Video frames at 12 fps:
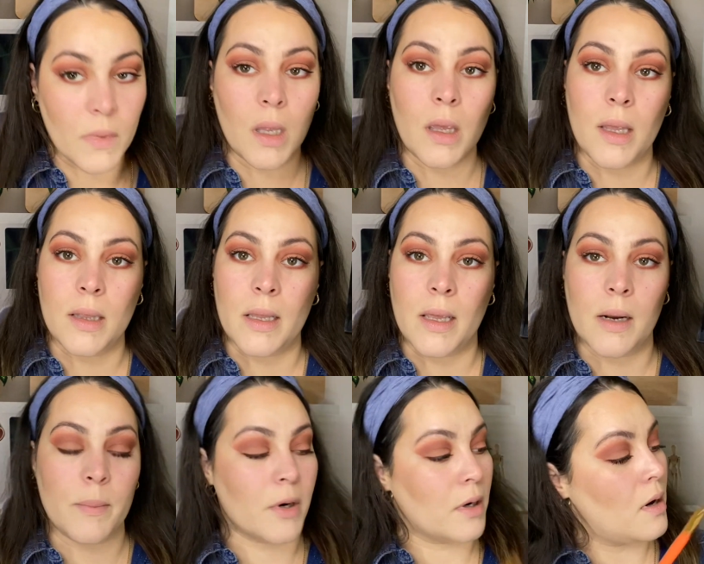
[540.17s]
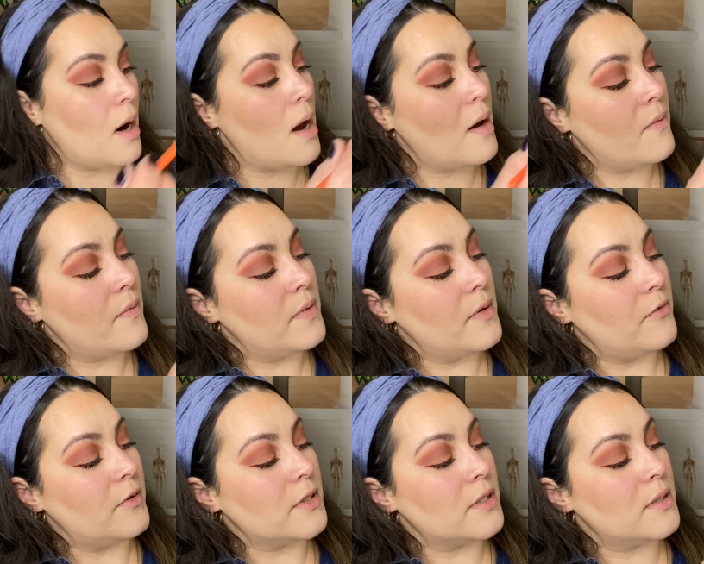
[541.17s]
And then I'm gonna grab the
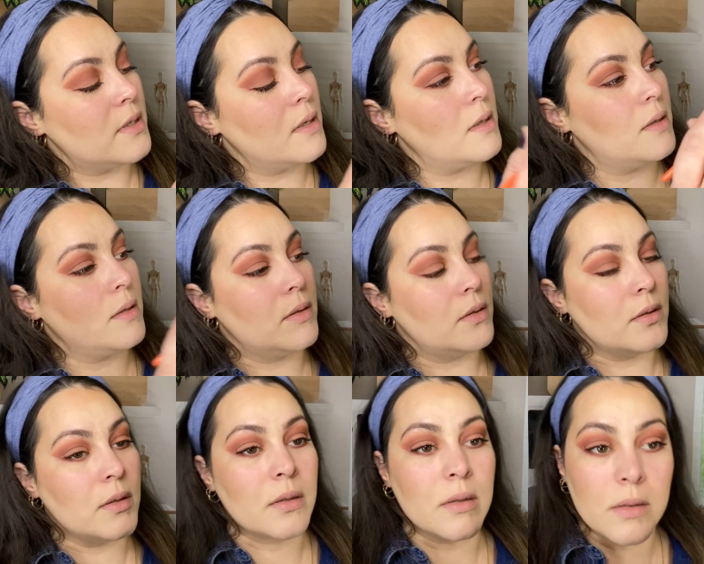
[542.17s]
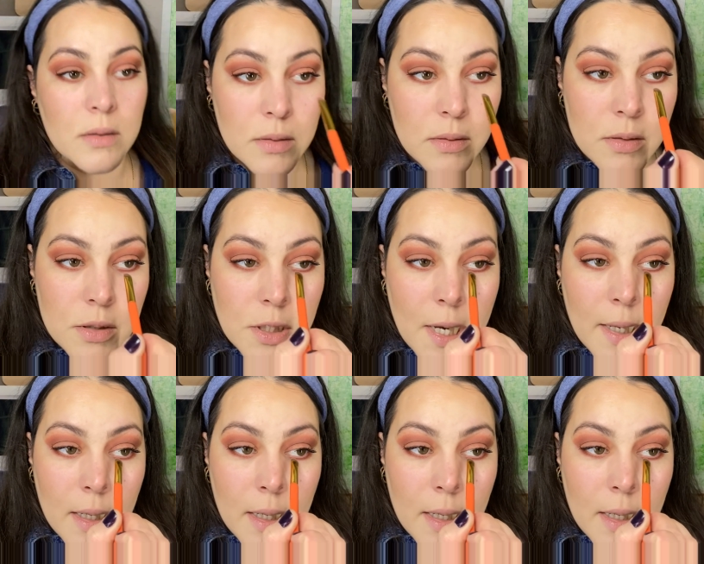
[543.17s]
first shade, and